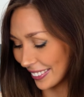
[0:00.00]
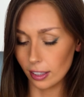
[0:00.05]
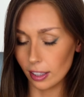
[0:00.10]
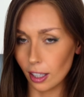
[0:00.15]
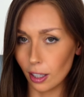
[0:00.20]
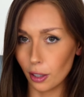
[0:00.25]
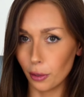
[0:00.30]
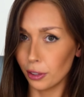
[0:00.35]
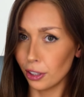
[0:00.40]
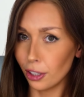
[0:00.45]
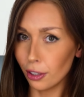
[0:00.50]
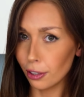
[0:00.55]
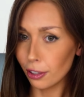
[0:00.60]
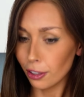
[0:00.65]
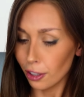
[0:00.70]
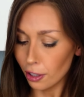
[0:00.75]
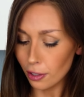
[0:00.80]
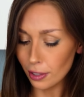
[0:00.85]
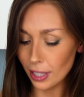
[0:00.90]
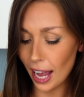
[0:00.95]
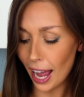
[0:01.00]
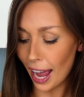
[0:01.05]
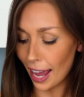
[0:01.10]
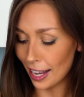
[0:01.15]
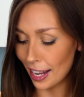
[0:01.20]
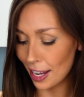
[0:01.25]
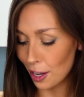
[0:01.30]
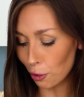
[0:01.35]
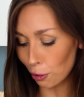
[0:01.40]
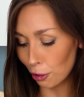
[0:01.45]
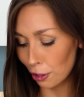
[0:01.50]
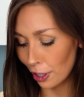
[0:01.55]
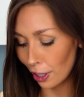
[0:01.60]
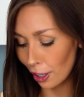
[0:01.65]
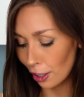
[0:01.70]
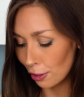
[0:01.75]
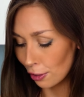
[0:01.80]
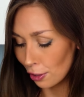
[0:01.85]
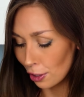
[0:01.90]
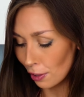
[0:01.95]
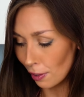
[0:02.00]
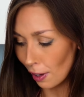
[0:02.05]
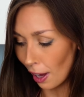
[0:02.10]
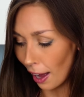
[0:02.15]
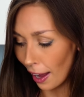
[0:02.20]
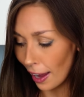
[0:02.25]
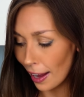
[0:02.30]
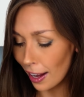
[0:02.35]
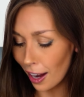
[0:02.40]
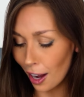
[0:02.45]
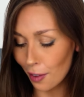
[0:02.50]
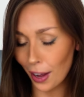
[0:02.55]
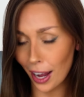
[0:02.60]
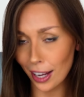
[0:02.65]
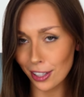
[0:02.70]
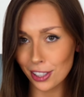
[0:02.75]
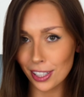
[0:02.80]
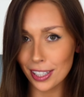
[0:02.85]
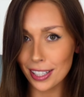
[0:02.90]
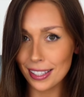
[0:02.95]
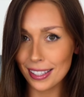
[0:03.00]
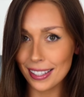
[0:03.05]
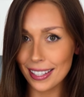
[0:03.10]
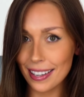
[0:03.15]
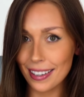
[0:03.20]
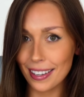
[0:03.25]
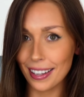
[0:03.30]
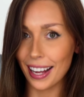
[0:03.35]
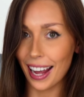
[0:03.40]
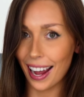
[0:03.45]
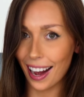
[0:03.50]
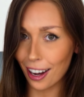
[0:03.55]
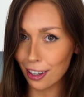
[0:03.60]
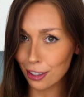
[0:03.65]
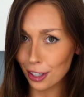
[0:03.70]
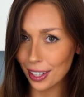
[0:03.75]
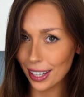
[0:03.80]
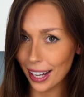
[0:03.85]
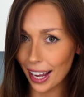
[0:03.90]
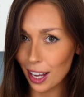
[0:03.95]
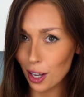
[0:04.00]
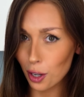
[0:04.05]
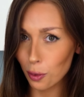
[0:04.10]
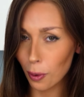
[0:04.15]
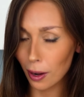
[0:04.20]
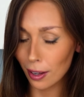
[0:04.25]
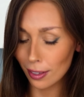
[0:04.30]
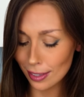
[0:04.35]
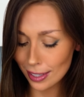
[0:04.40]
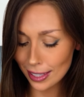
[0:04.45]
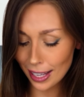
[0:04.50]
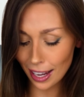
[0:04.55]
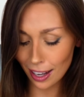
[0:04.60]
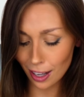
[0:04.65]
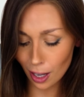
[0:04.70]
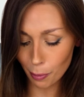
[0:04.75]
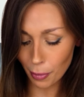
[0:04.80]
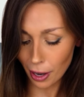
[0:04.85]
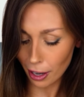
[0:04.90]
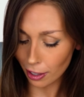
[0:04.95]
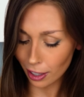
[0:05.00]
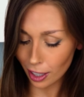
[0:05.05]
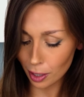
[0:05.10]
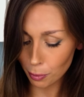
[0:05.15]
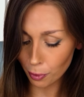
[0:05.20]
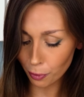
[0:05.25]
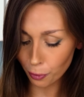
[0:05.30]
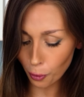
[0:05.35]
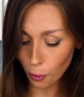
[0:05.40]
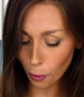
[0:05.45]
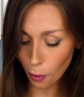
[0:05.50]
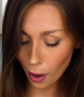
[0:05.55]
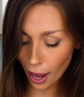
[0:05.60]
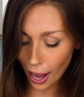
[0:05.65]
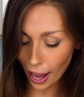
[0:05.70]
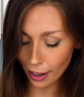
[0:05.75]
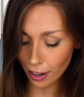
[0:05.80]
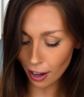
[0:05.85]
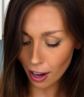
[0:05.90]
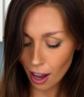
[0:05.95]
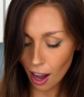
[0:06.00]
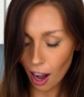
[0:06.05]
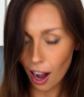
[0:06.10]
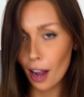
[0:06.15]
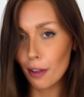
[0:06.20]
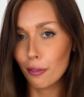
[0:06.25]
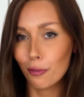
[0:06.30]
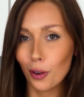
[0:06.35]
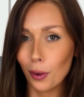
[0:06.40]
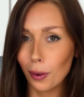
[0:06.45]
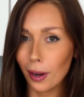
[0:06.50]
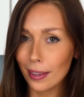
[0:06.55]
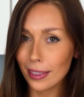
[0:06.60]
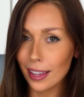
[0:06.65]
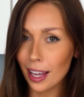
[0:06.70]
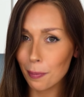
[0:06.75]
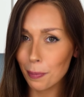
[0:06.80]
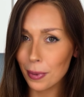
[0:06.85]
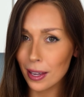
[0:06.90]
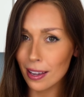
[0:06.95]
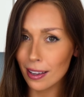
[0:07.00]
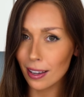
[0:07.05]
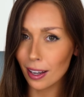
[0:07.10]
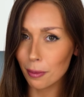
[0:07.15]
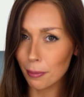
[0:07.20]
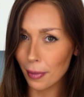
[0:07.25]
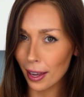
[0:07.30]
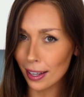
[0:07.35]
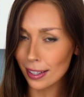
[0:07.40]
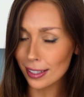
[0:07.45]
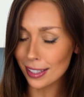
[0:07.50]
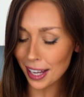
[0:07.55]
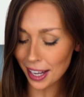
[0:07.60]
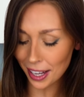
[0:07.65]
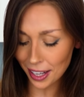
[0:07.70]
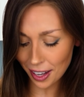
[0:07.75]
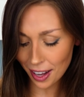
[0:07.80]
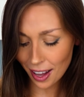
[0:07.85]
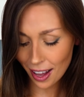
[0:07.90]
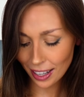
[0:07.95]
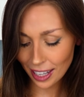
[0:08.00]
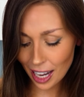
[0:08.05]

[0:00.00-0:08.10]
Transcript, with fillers: So you can use any Oreos you like. I've actually seen carrot cake ones in America before and I feel like they'd be amazing.